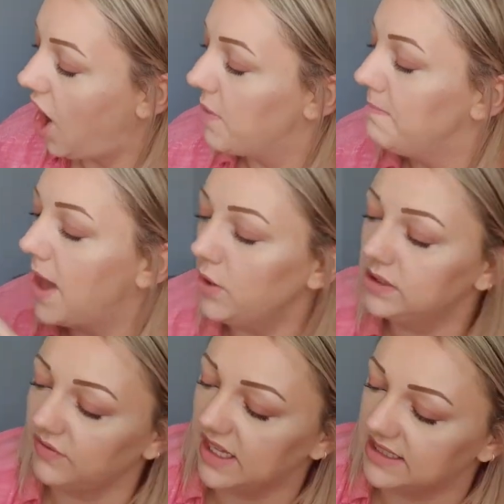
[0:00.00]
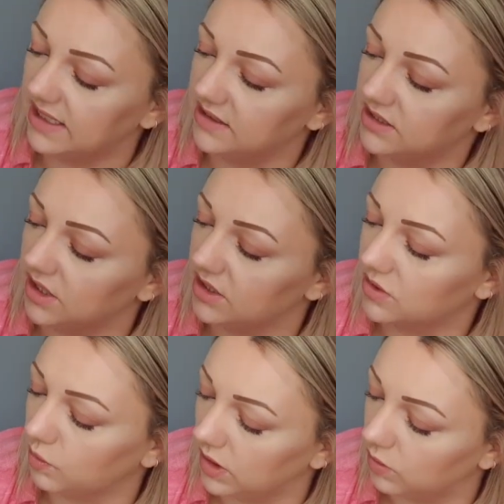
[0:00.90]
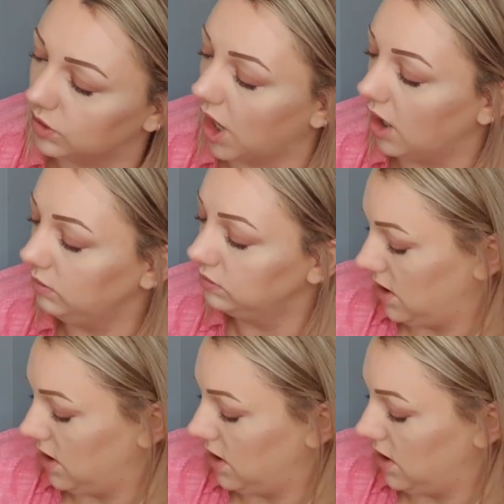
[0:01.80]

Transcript: Most of these inserts will go.